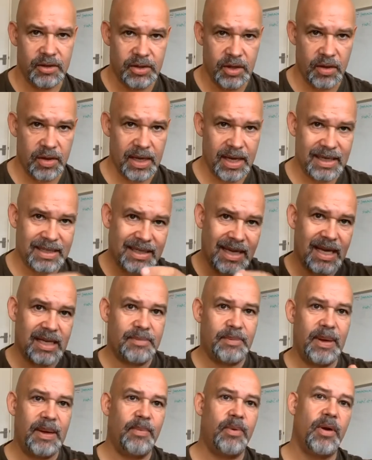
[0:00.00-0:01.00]
so that it
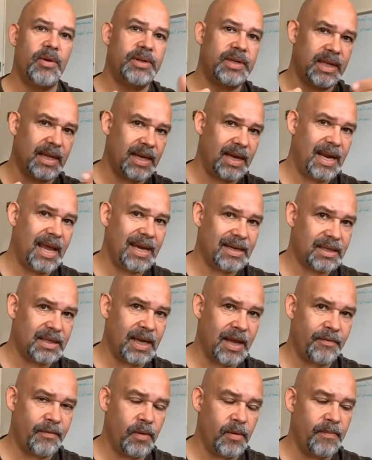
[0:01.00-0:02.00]
takes people onto the
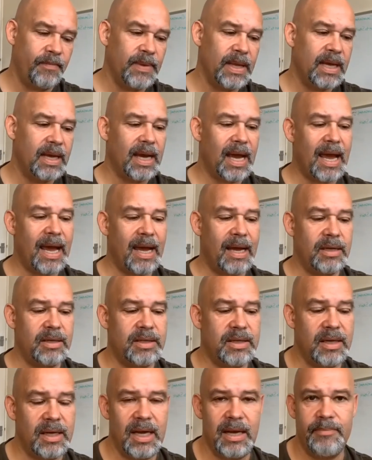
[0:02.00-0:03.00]
next level
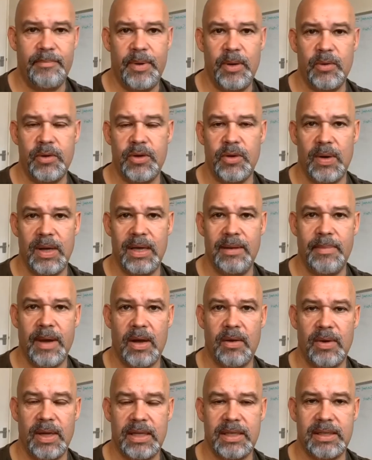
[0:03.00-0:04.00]
and it builds your
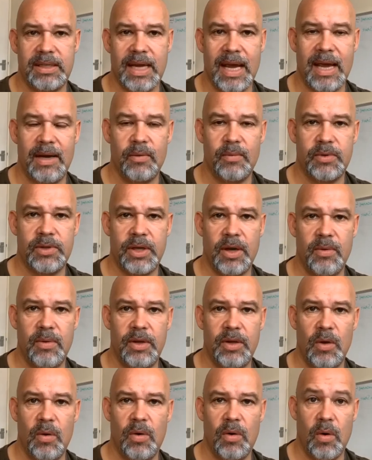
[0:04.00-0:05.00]
email list and
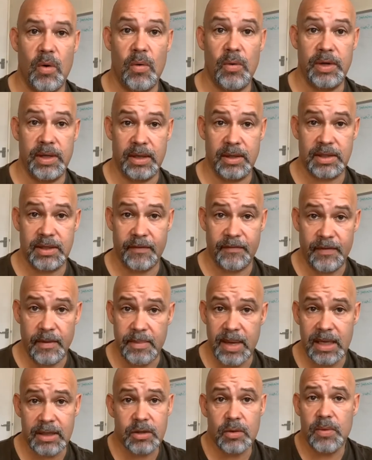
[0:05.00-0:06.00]
also your audience. And for
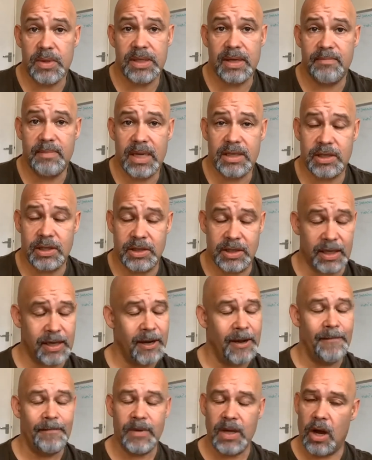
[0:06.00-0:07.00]
me, it's always in Messenger.
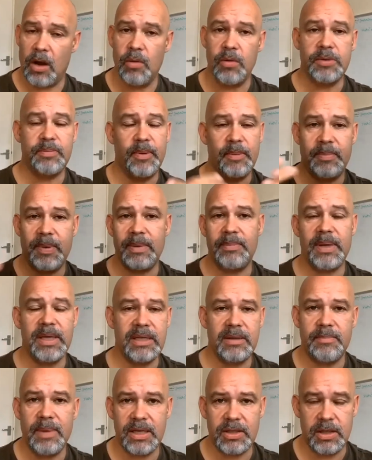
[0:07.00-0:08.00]
I always put people
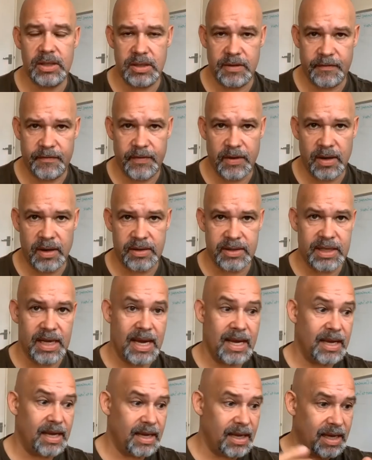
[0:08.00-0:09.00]
into Messenger first.
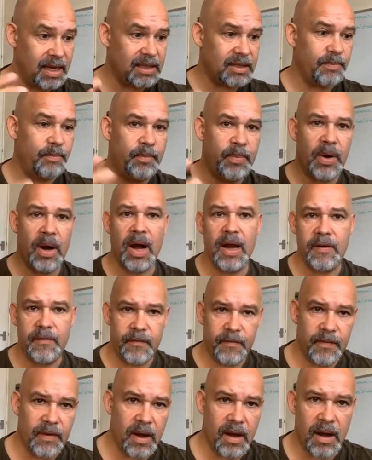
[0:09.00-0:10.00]
It's by
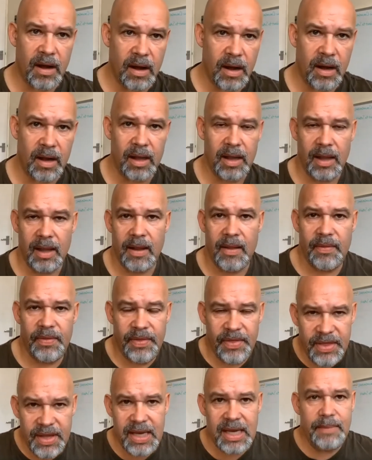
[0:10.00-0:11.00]
far
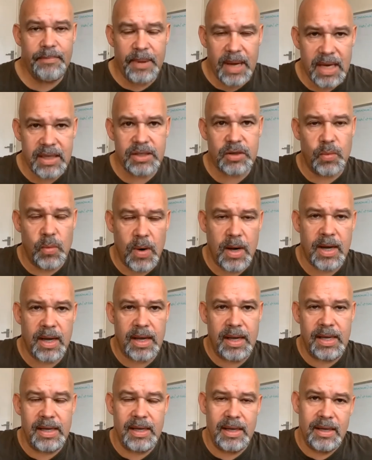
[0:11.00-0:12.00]
the best
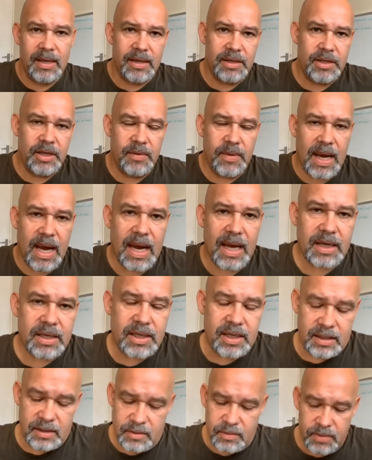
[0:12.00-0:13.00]
way to
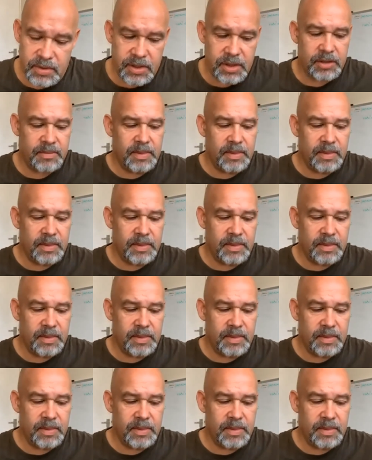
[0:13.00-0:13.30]
actually,